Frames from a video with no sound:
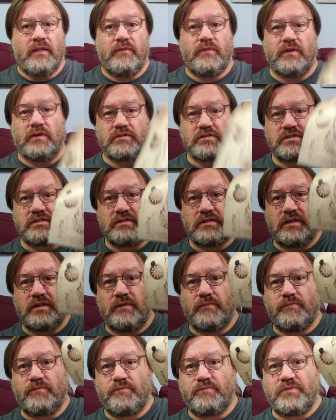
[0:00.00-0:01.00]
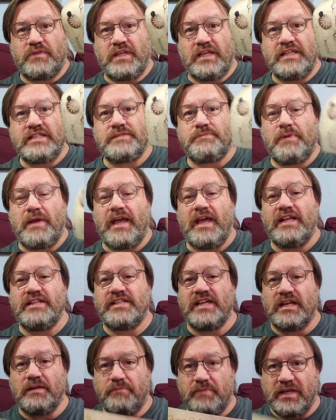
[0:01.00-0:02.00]
There's each page
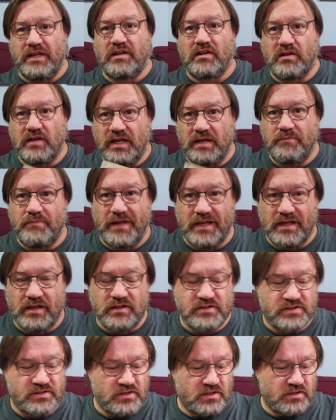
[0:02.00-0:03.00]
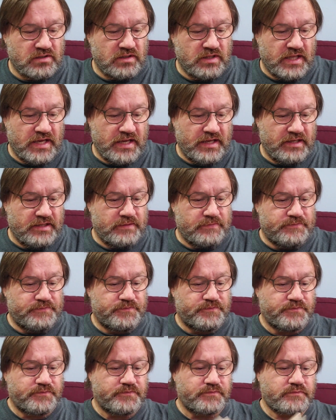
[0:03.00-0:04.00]
had a bigger and bigger circle on it,
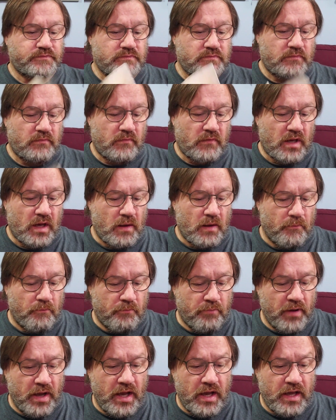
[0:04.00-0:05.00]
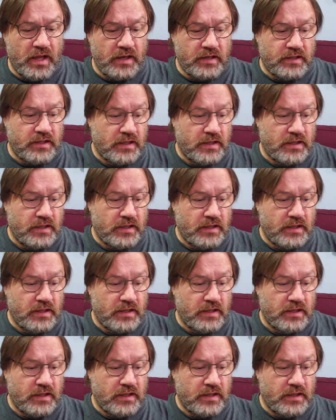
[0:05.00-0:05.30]
but